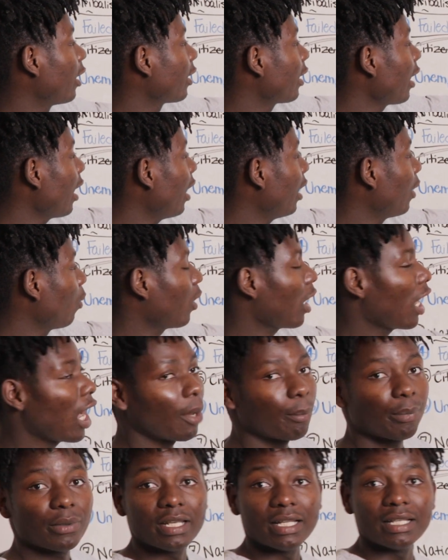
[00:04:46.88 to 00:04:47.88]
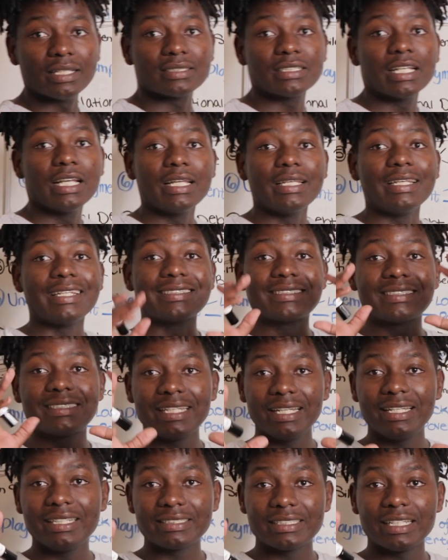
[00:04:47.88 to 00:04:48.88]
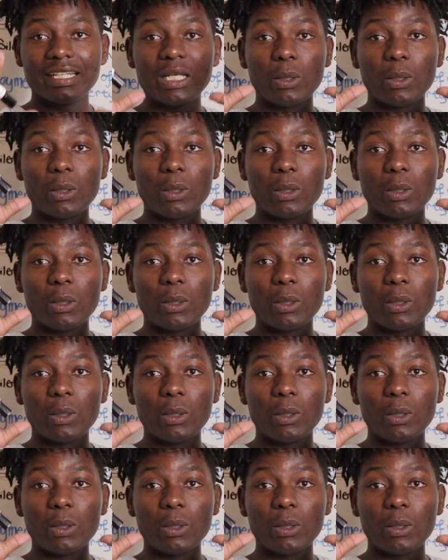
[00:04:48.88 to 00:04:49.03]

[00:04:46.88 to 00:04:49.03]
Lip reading: again, what happened is the citizens,